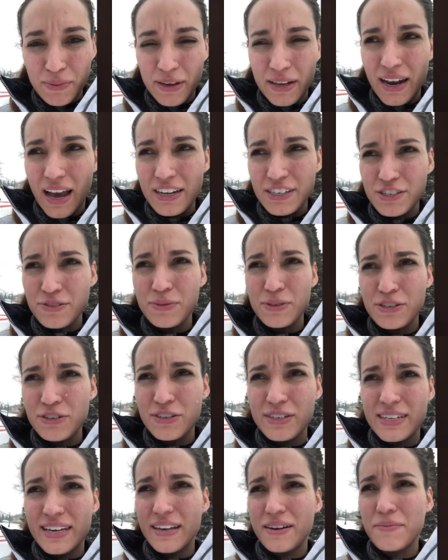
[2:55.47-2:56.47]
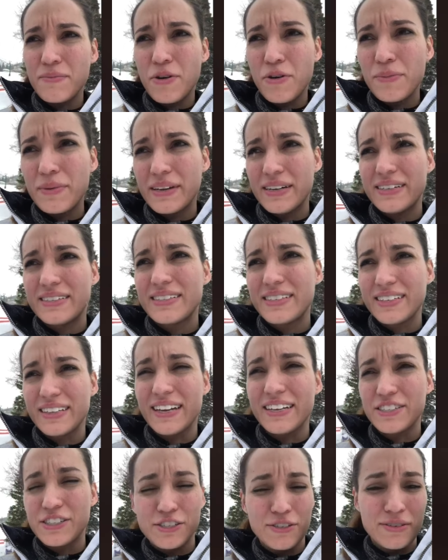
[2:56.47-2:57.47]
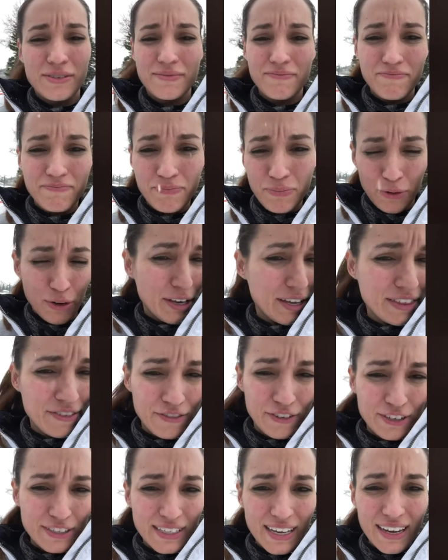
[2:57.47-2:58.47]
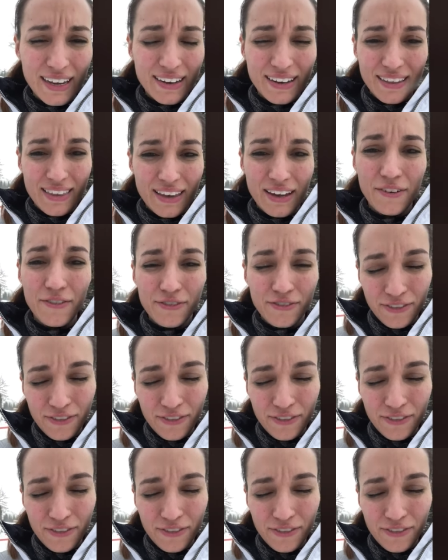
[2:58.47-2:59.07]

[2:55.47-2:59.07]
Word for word: But I just want you to take a moment to just breathe for a second and think,